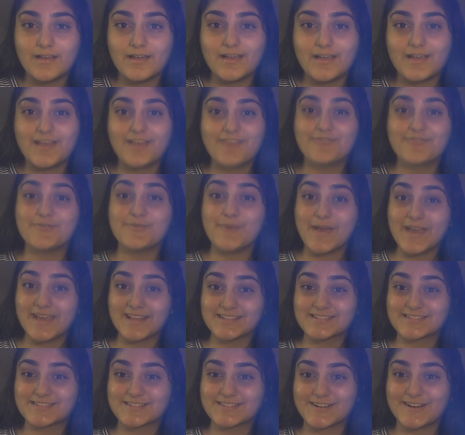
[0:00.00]
If you
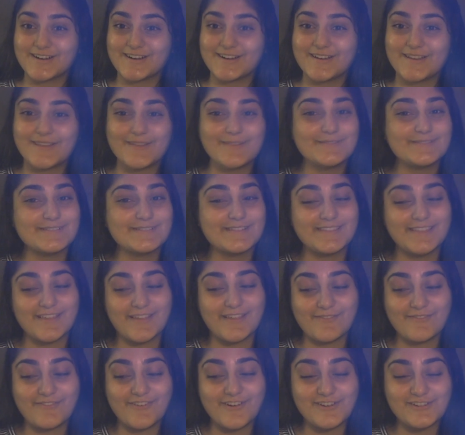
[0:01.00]
answered using the
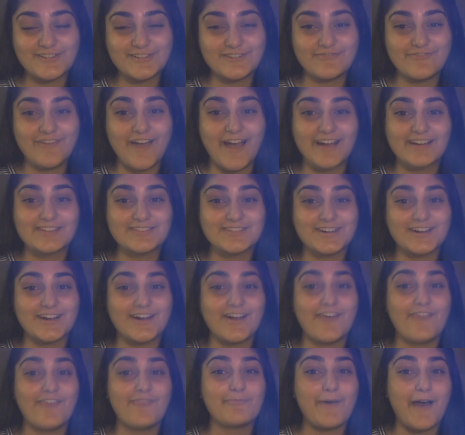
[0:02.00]
conversion factor
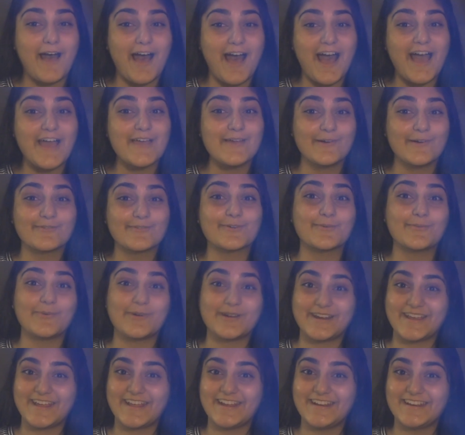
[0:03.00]
of pi over
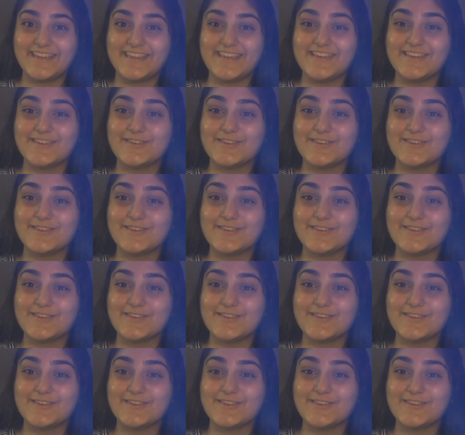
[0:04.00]
180,